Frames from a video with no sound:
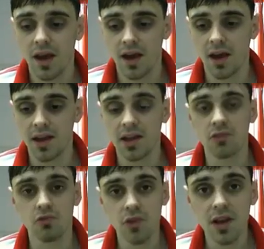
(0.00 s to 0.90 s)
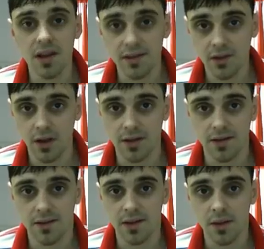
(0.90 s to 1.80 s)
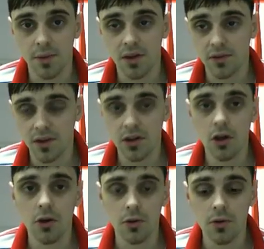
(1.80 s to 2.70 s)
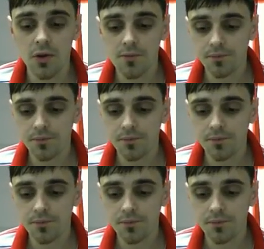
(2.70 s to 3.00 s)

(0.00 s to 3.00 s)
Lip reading: and that's really exciting to see, because I know